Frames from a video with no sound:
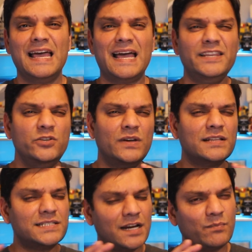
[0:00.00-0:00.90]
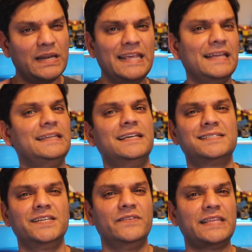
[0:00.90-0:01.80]
and you can start playing and
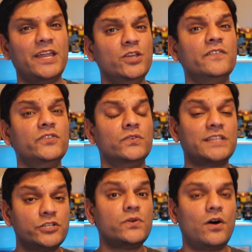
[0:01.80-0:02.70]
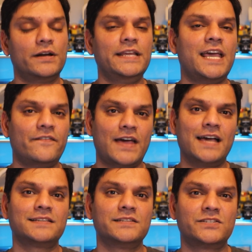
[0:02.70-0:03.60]
testing with any of those that you already have
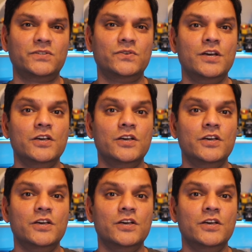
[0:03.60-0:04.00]
access to